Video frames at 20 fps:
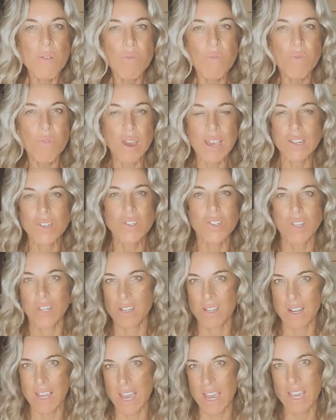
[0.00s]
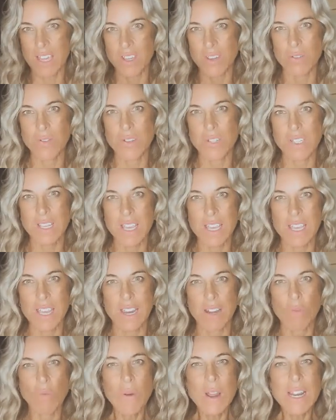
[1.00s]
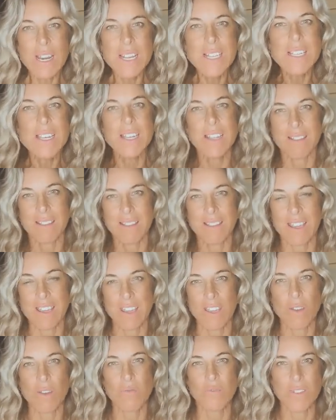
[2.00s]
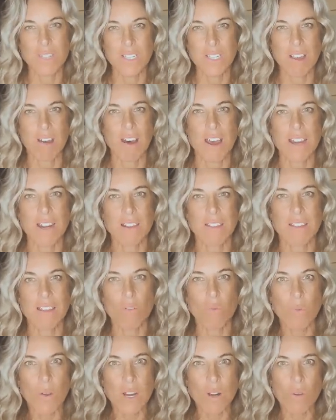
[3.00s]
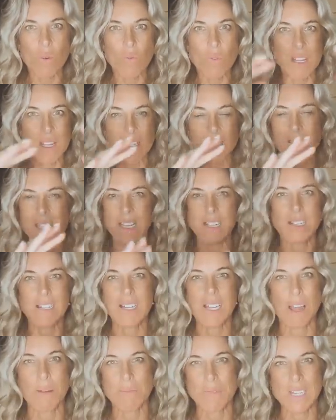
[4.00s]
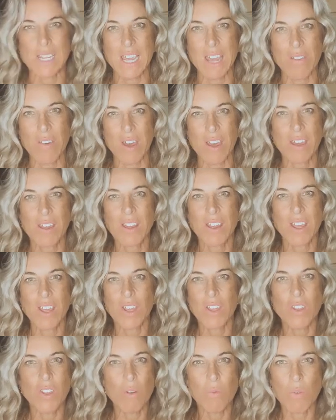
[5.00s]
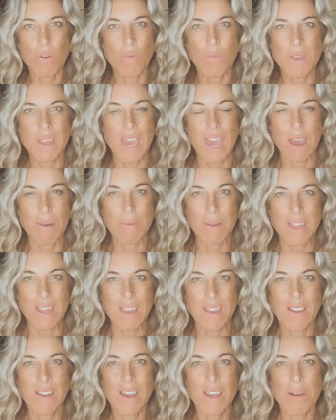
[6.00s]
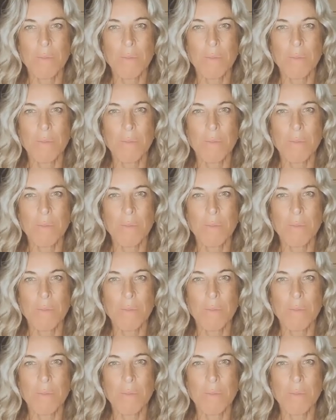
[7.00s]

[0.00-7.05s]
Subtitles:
perfection are you seeking? When is it that you've decided that when all these things come together, you will be happy?